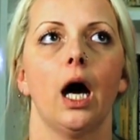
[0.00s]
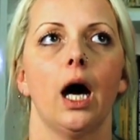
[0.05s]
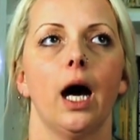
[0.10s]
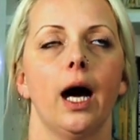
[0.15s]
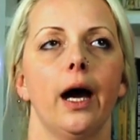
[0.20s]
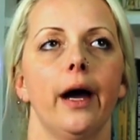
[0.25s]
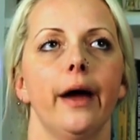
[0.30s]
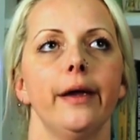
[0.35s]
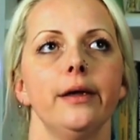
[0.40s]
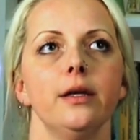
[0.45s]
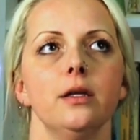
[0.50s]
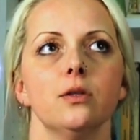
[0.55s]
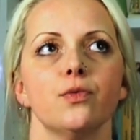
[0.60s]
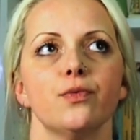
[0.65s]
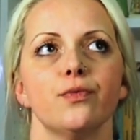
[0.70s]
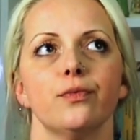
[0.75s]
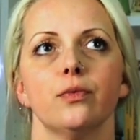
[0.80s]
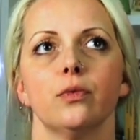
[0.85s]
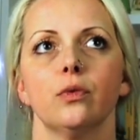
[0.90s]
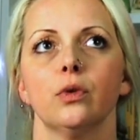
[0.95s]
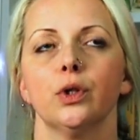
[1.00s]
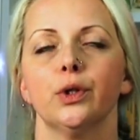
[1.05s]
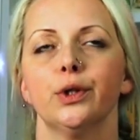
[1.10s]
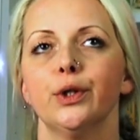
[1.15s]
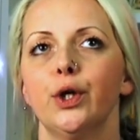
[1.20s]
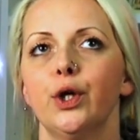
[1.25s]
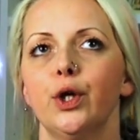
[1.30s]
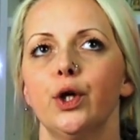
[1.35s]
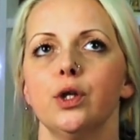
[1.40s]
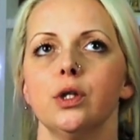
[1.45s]
I
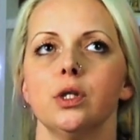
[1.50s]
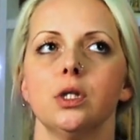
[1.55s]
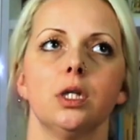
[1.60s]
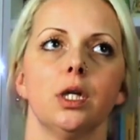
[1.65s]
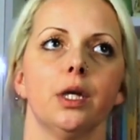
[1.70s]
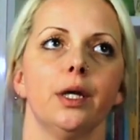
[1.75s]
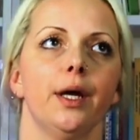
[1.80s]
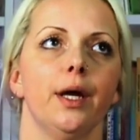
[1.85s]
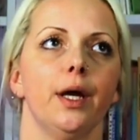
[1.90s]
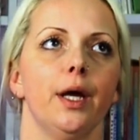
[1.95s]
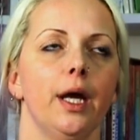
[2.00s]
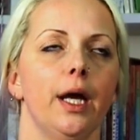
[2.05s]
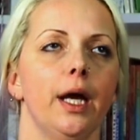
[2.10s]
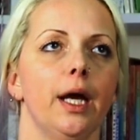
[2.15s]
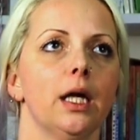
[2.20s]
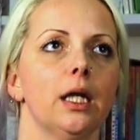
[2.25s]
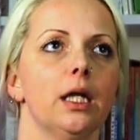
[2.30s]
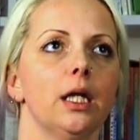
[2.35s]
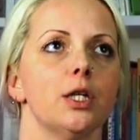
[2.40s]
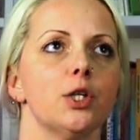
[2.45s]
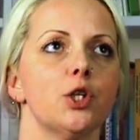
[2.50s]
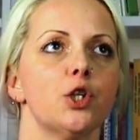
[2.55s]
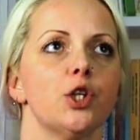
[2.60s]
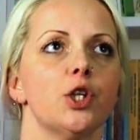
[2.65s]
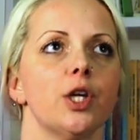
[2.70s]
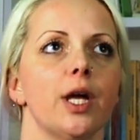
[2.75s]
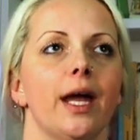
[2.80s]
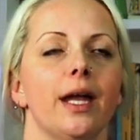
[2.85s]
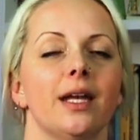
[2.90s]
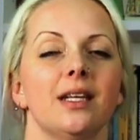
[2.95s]
learned
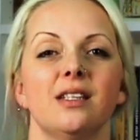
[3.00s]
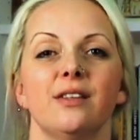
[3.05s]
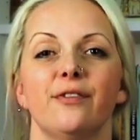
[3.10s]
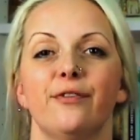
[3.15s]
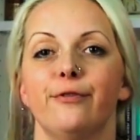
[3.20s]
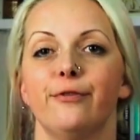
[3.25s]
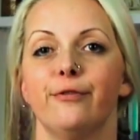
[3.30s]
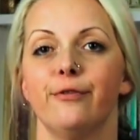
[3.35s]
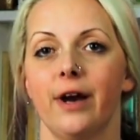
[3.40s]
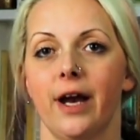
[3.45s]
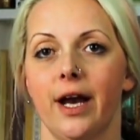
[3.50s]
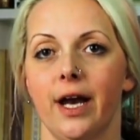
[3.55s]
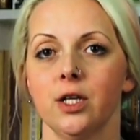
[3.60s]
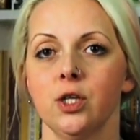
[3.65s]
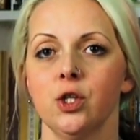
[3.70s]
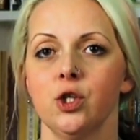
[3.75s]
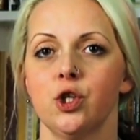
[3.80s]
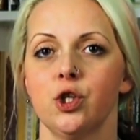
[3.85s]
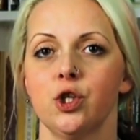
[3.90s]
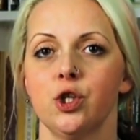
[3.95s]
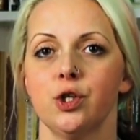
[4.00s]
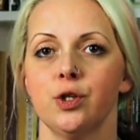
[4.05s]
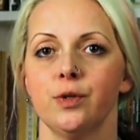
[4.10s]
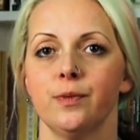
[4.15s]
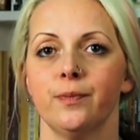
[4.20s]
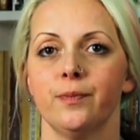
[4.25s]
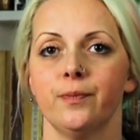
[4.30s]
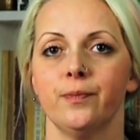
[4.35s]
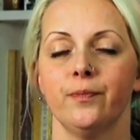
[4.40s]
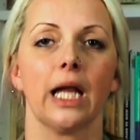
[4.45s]
English and French,
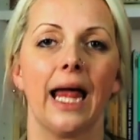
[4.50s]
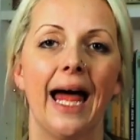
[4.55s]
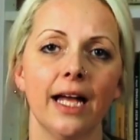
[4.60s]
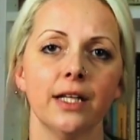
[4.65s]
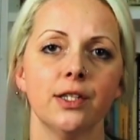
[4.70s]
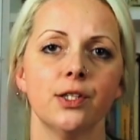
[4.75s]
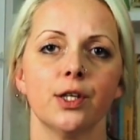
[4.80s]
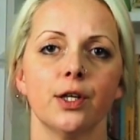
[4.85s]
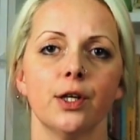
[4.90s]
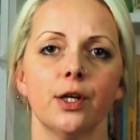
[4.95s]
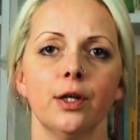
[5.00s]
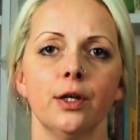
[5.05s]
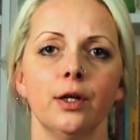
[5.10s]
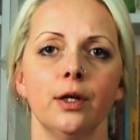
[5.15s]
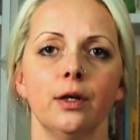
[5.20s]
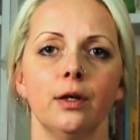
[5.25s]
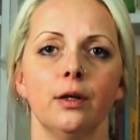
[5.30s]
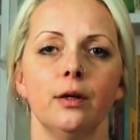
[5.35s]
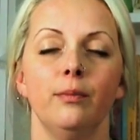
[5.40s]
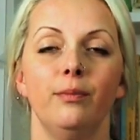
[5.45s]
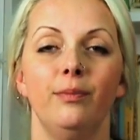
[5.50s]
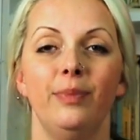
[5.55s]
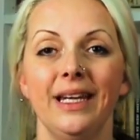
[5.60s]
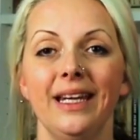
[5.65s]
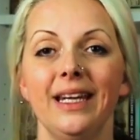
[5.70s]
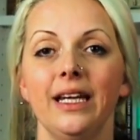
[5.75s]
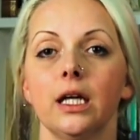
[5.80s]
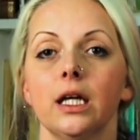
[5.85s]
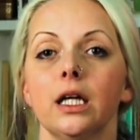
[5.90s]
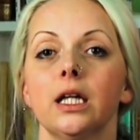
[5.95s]
latter
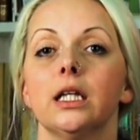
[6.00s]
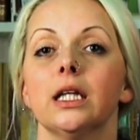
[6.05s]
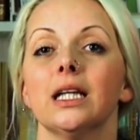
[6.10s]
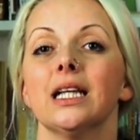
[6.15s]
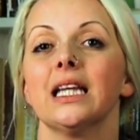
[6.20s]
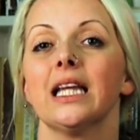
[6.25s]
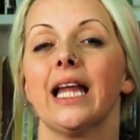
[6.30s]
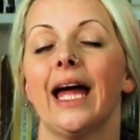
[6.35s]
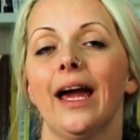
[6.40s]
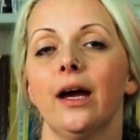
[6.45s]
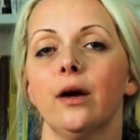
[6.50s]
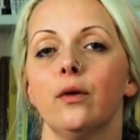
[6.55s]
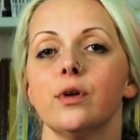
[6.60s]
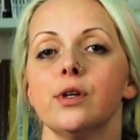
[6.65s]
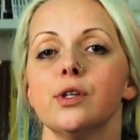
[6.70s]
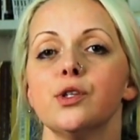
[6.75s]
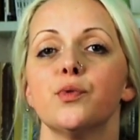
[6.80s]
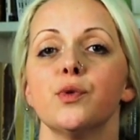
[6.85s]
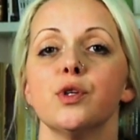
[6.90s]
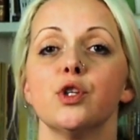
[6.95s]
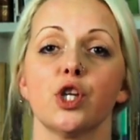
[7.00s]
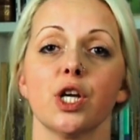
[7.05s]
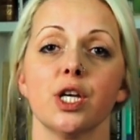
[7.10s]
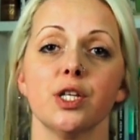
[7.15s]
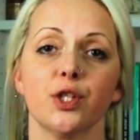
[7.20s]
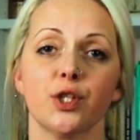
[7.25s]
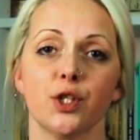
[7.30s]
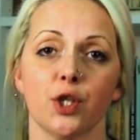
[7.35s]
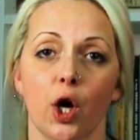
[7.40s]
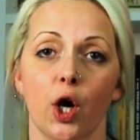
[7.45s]
being the language which I
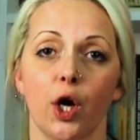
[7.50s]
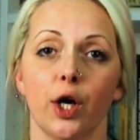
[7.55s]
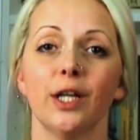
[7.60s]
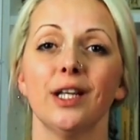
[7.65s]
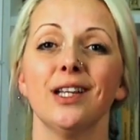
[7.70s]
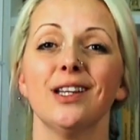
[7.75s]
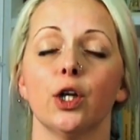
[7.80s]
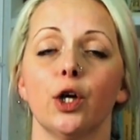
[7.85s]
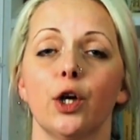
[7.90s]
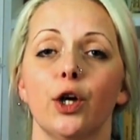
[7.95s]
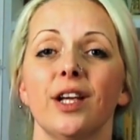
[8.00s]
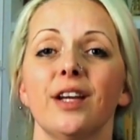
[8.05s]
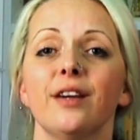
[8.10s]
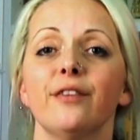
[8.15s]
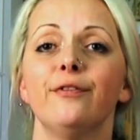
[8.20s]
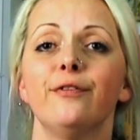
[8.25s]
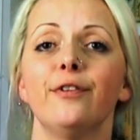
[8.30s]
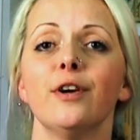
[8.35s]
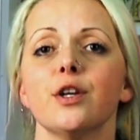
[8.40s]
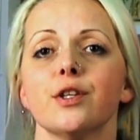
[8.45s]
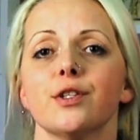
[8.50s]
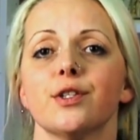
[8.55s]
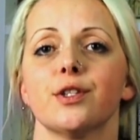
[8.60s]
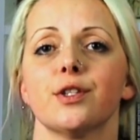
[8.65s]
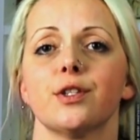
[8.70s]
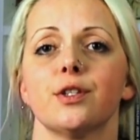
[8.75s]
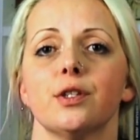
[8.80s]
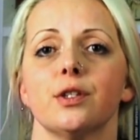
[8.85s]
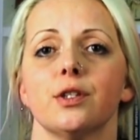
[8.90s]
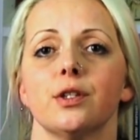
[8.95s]
started learning
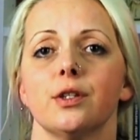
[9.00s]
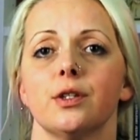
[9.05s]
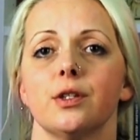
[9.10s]
first.